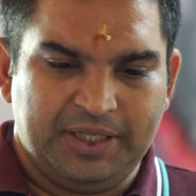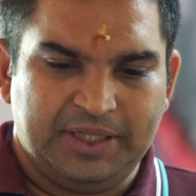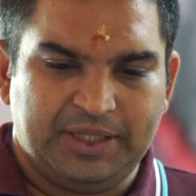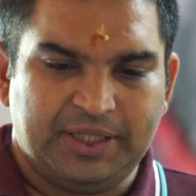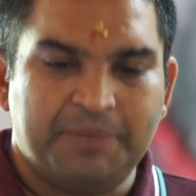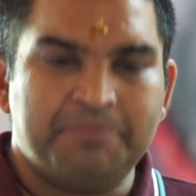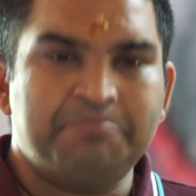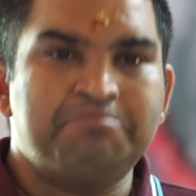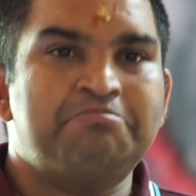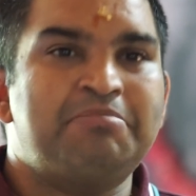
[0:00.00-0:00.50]

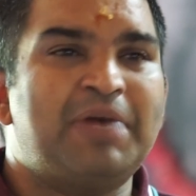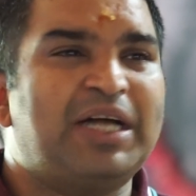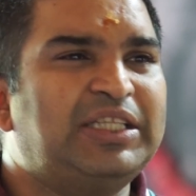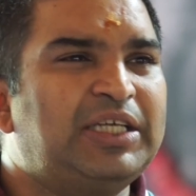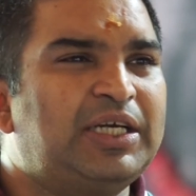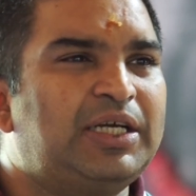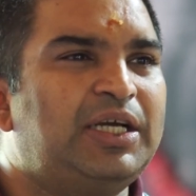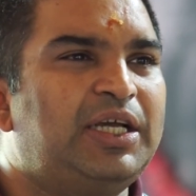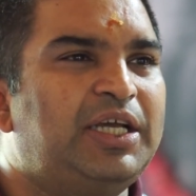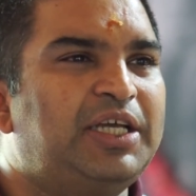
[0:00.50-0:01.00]
the
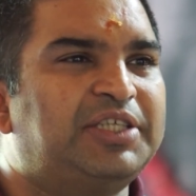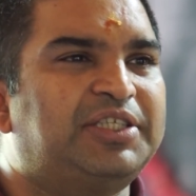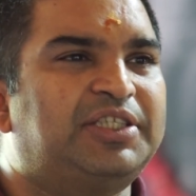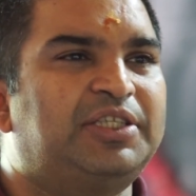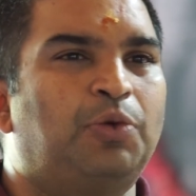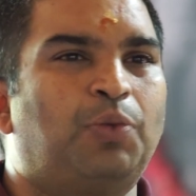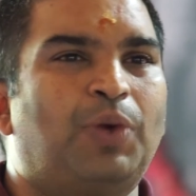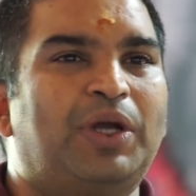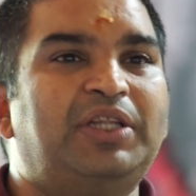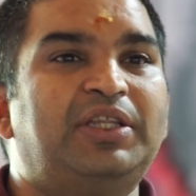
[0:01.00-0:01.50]
mother is
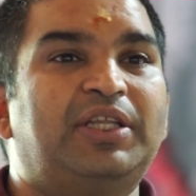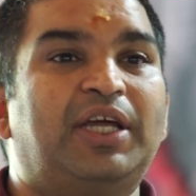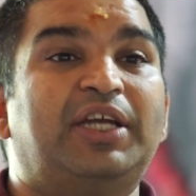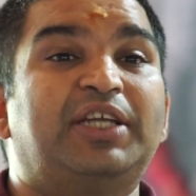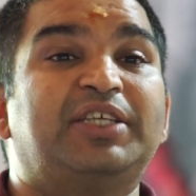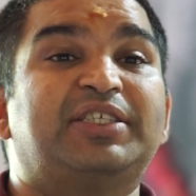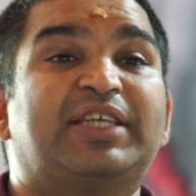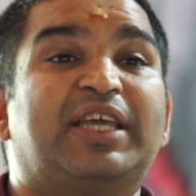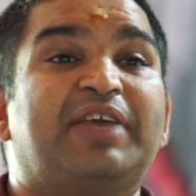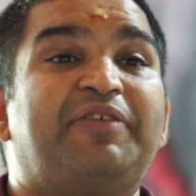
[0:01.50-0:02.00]
the one that
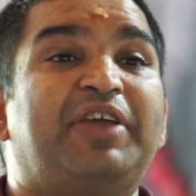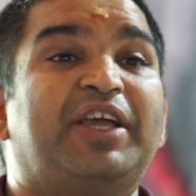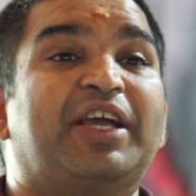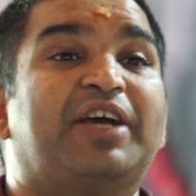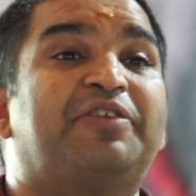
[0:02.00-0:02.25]
is giving